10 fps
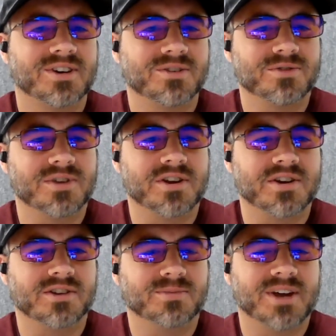or the
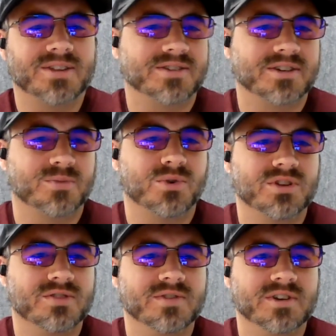editing is bad. That's not the point
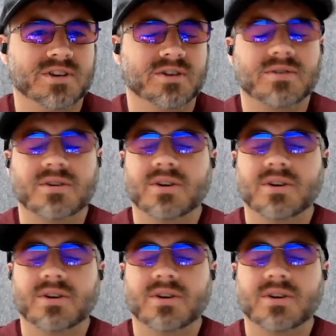of the video.